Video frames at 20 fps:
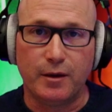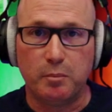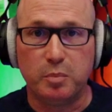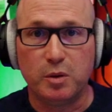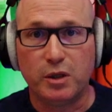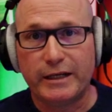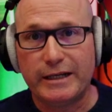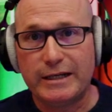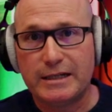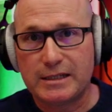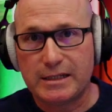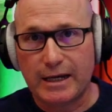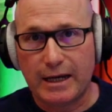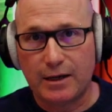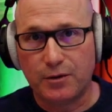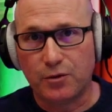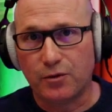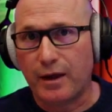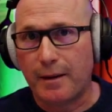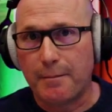bleed
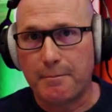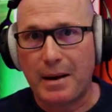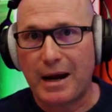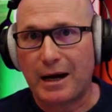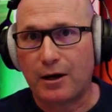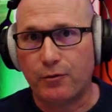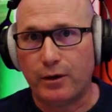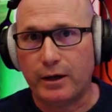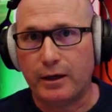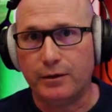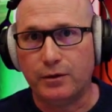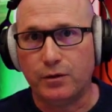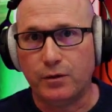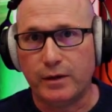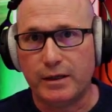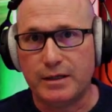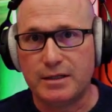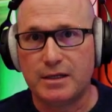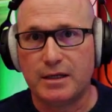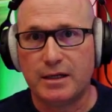sound or that background
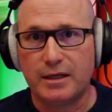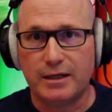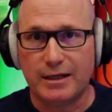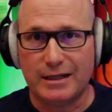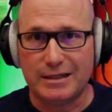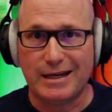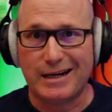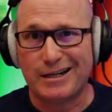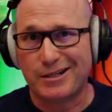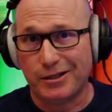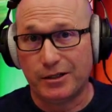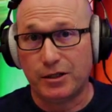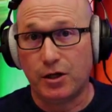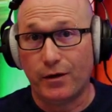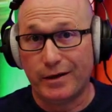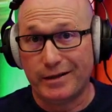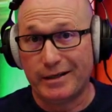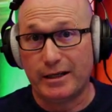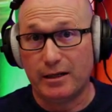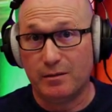noise is actually
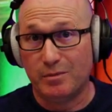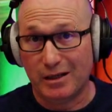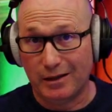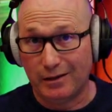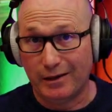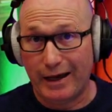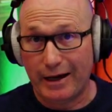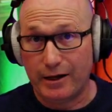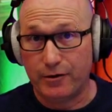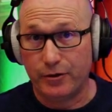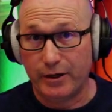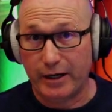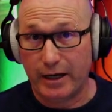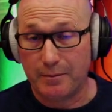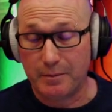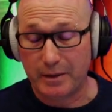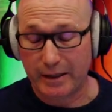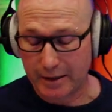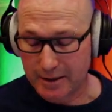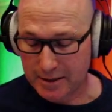going to get a bit louder in
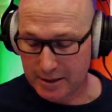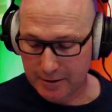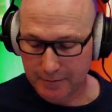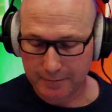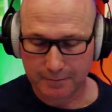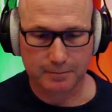our mix.